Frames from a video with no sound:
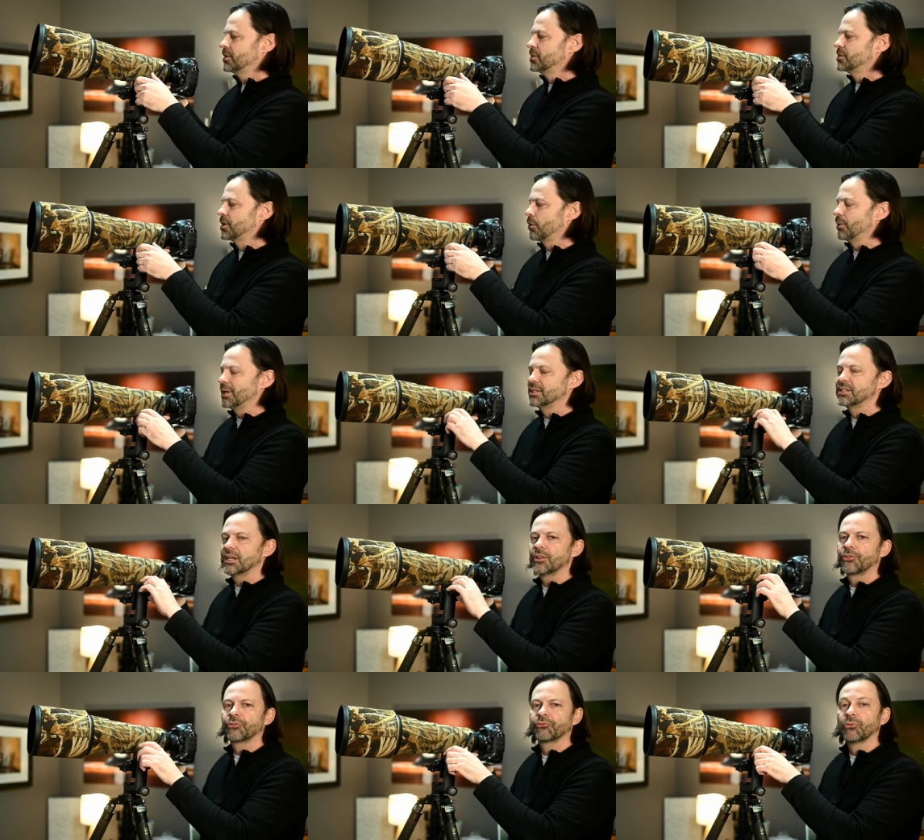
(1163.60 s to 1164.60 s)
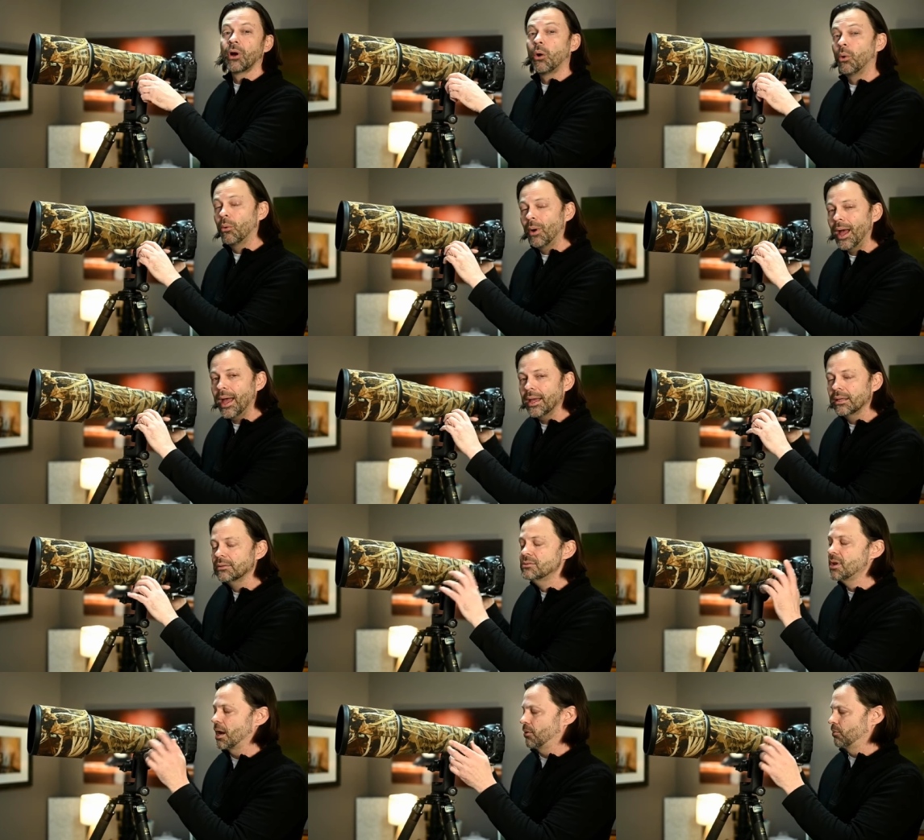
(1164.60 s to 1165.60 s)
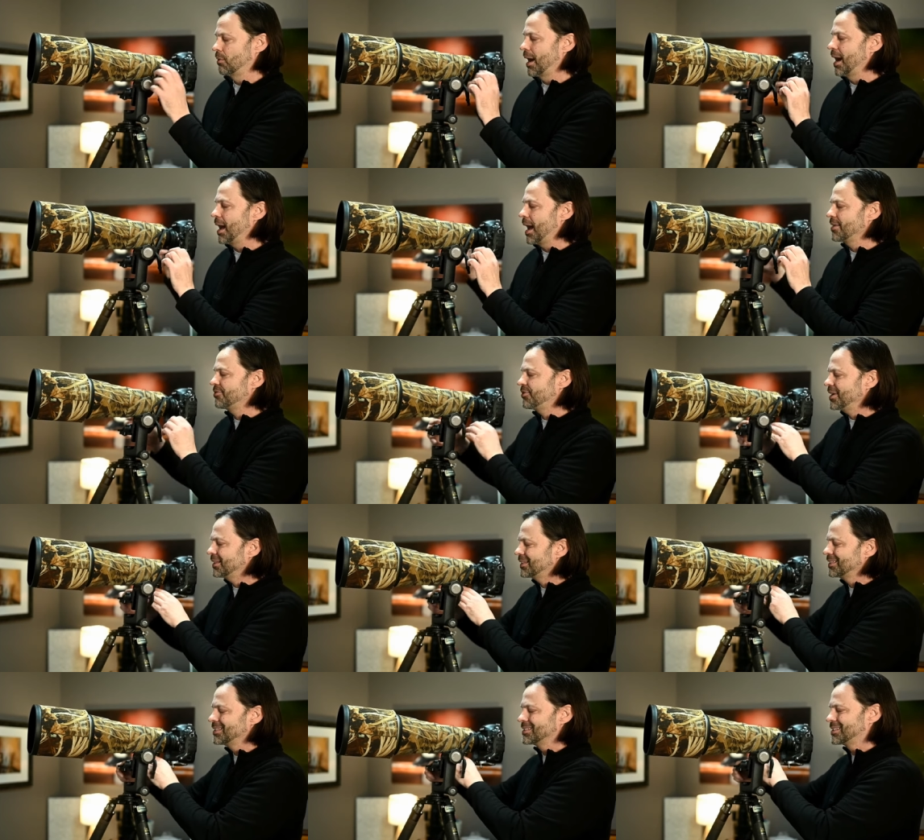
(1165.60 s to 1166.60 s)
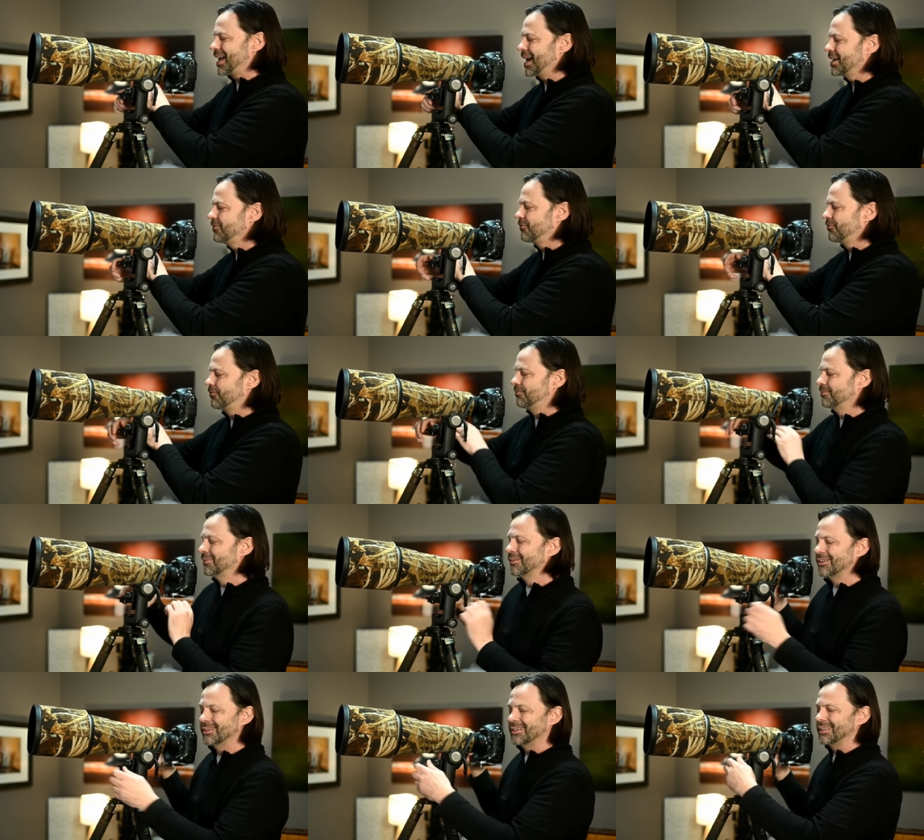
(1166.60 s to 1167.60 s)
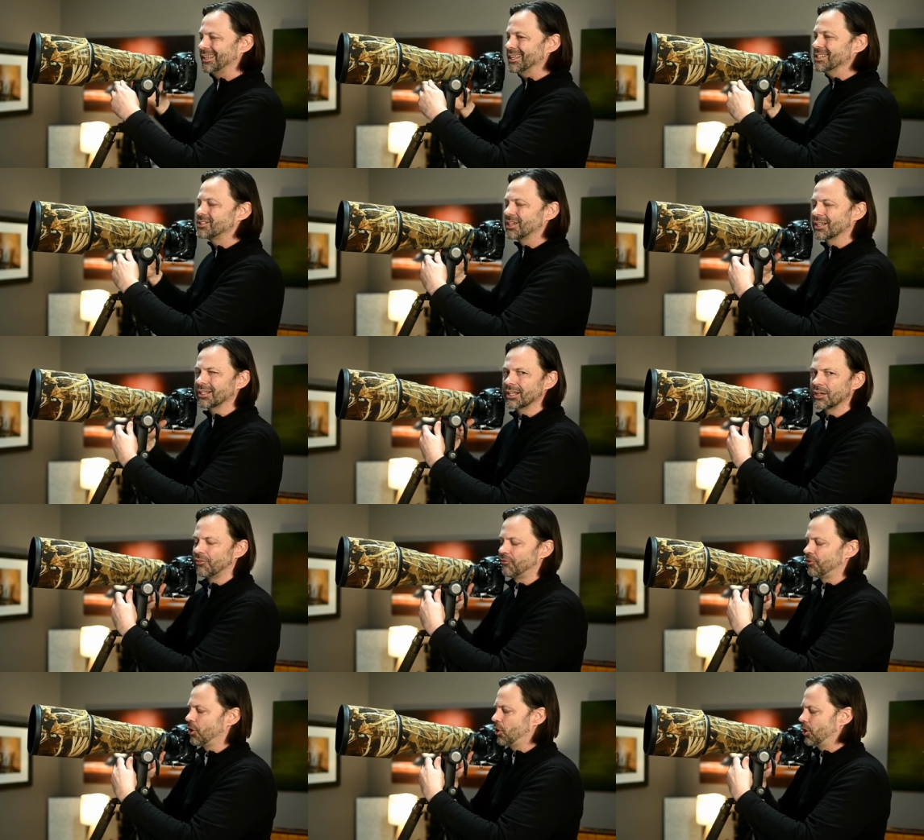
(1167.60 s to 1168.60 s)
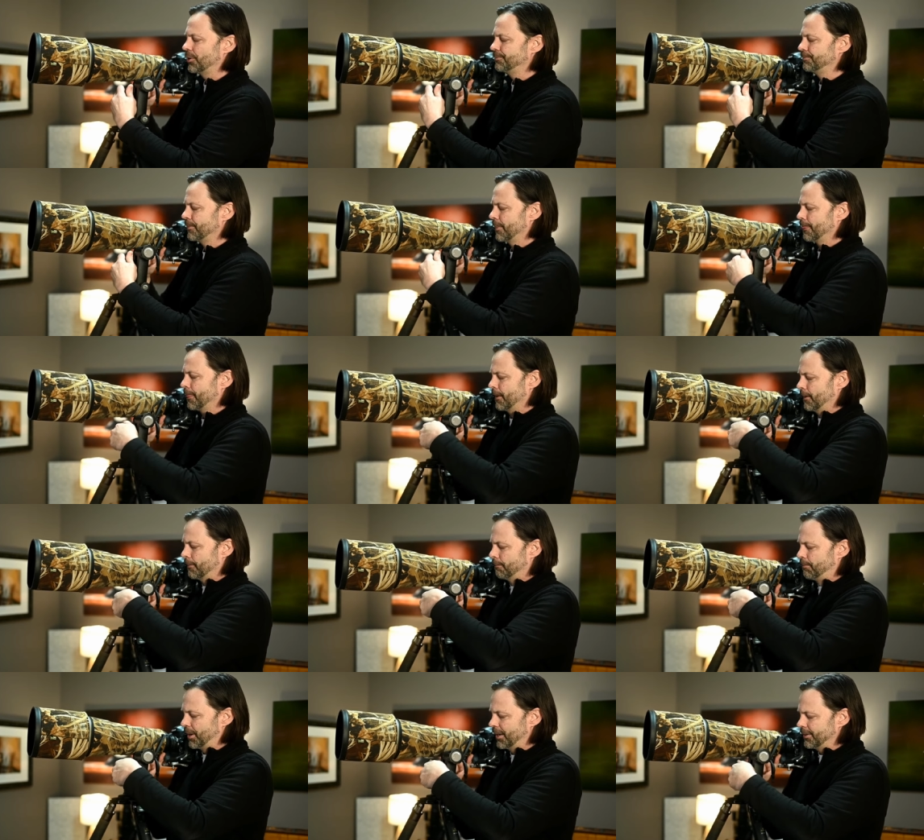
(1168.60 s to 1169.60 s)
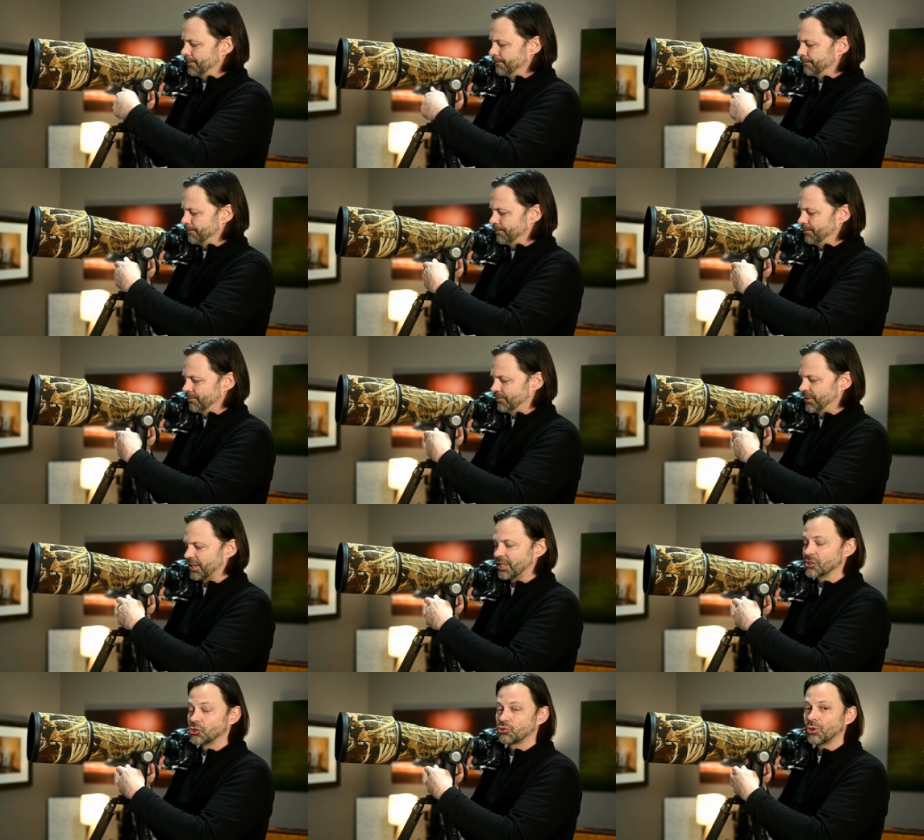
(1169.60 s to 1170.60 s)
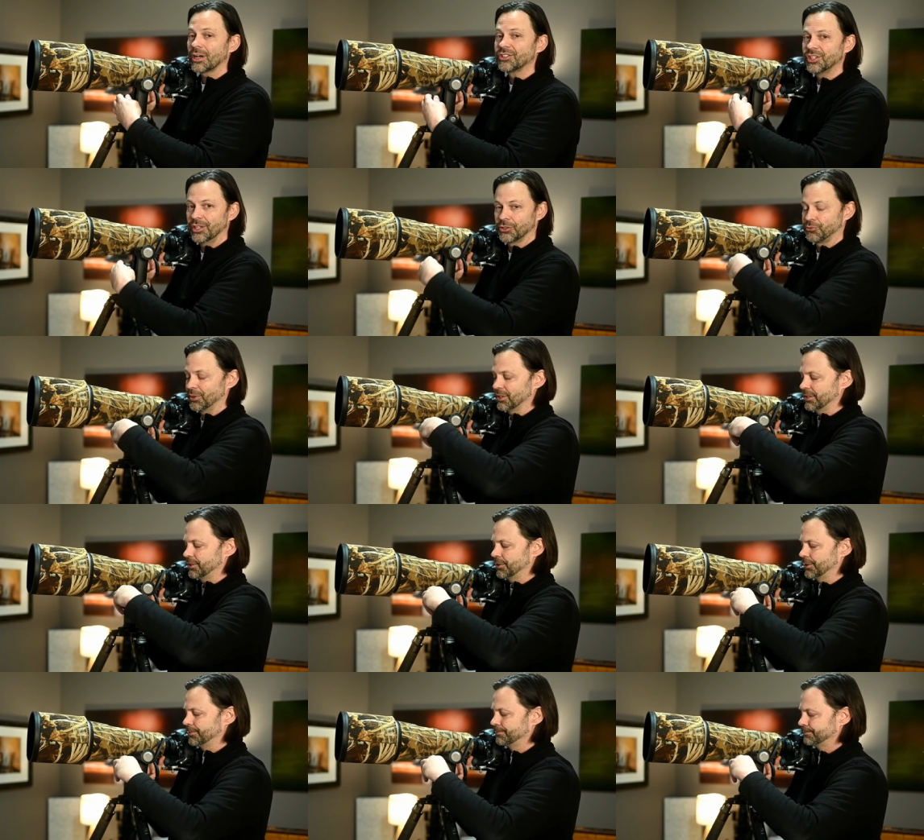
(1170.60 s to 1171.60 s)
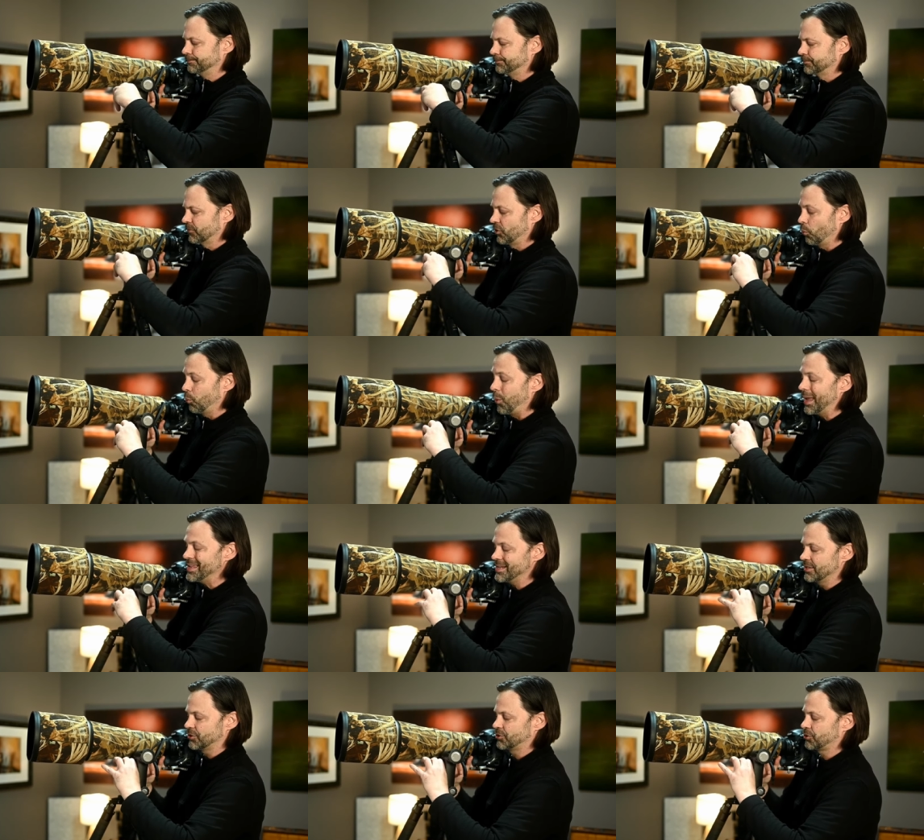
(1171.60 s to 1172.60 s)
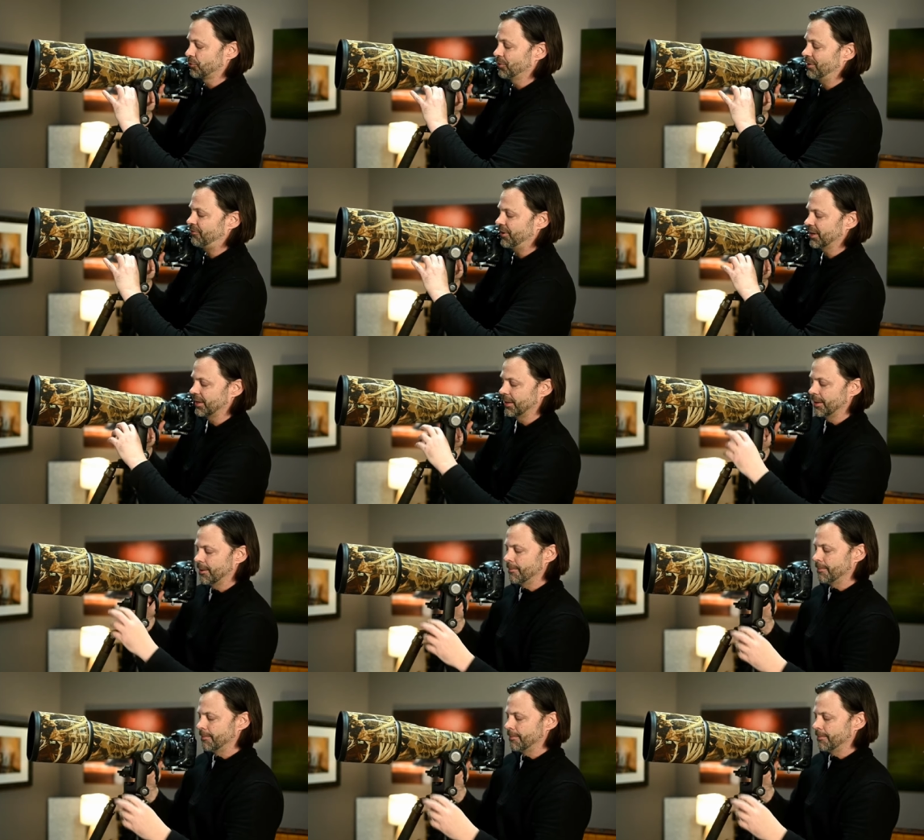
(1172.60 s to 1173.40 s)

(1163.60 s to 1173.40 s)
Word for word: So is it a throwaway? No. I, I think the design is a little flawed, but the construction is really good. The weight is terrific.